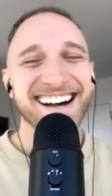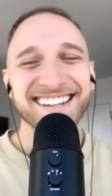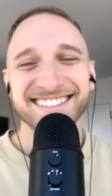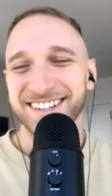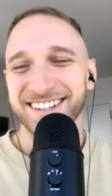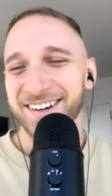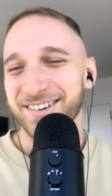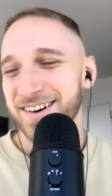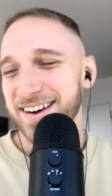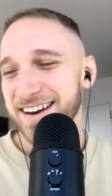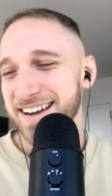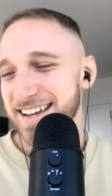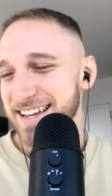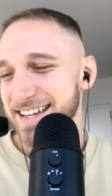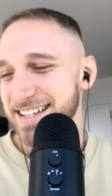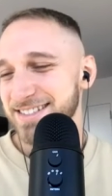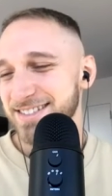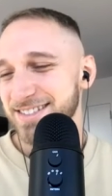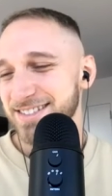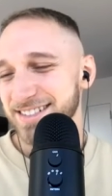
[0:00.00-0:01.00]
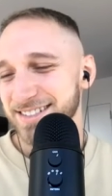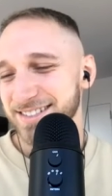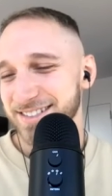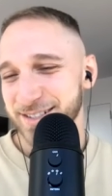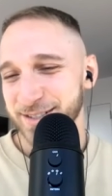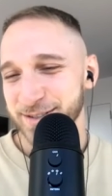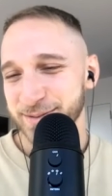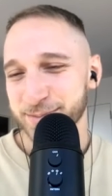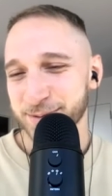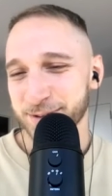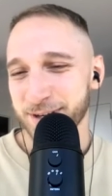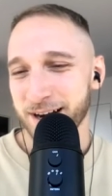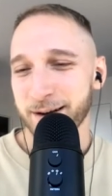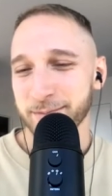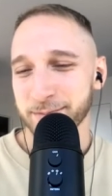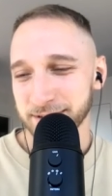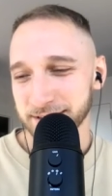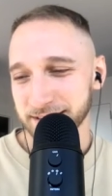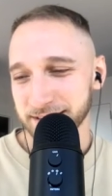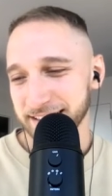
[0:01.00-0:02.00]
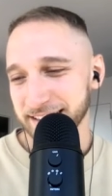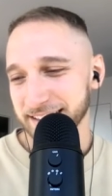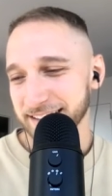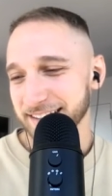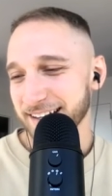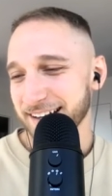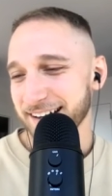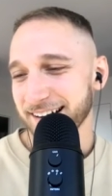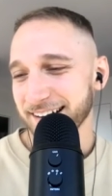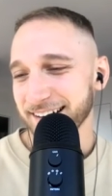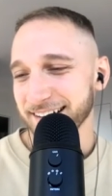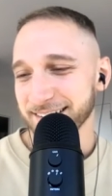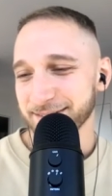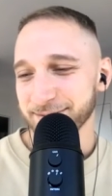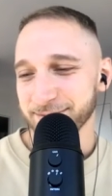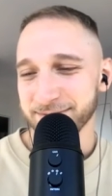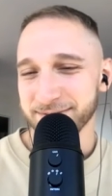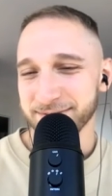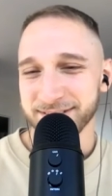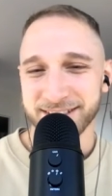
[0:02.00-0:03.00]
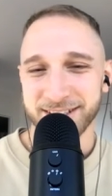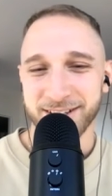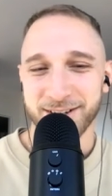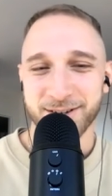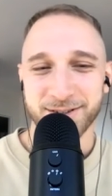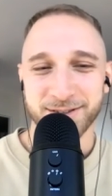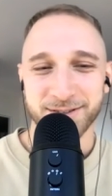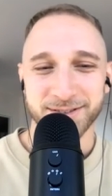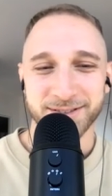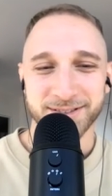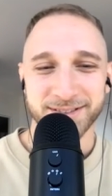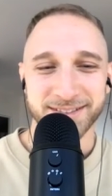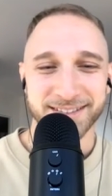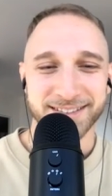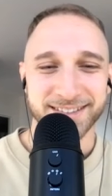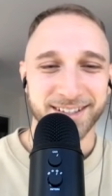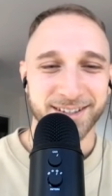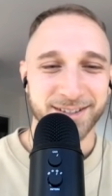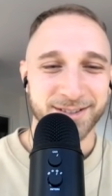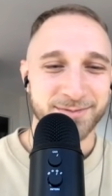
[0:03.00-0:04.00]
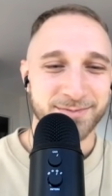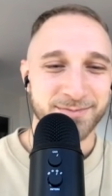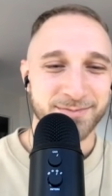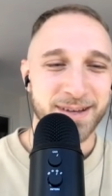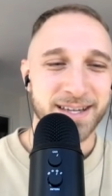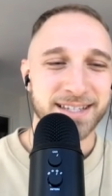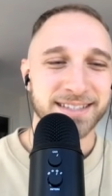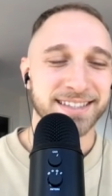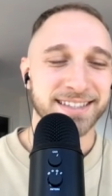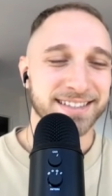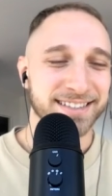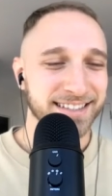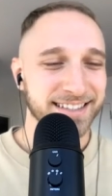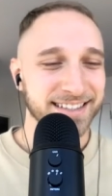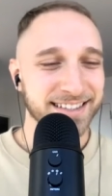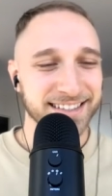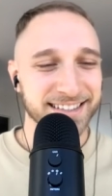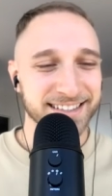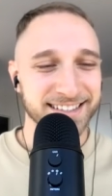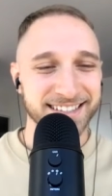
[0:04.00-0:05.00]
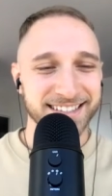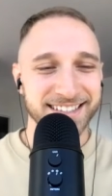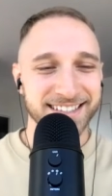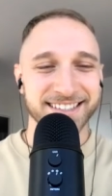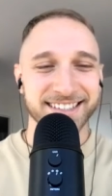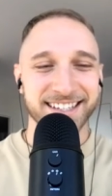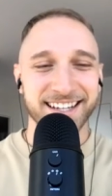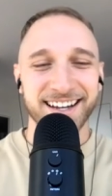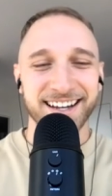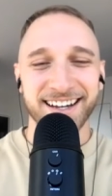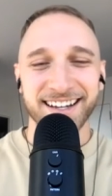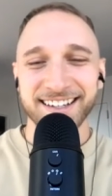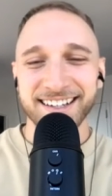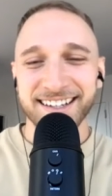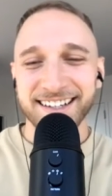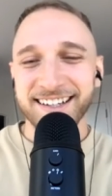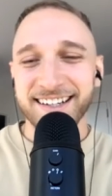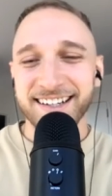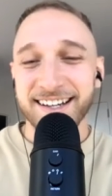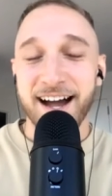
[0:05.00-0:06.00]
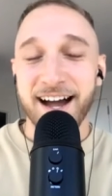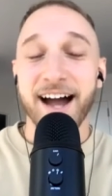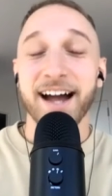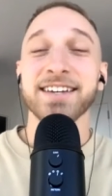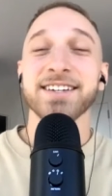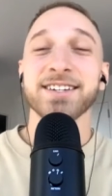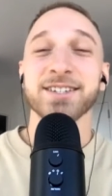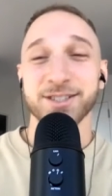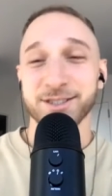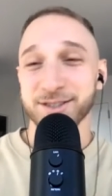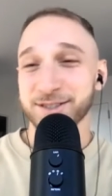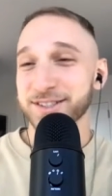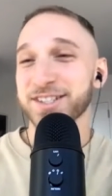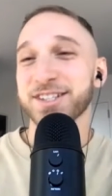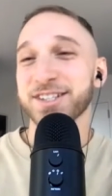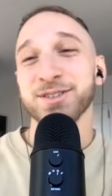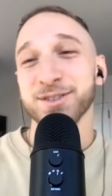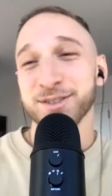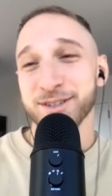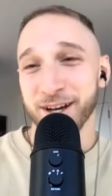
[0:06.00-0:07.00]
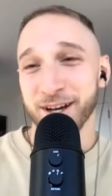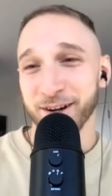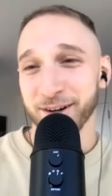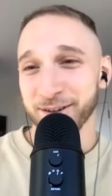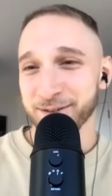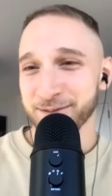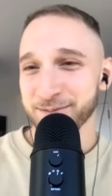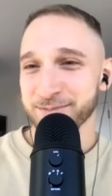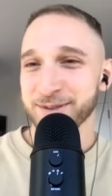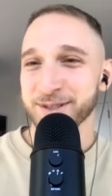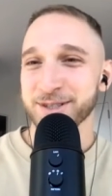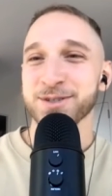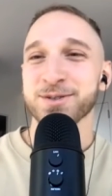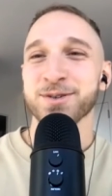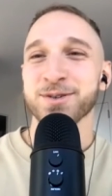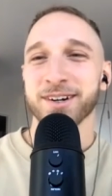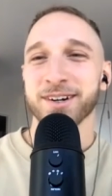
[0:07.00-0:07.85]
so I want to introduce you properly. So basically this is I know you as Hugo, but you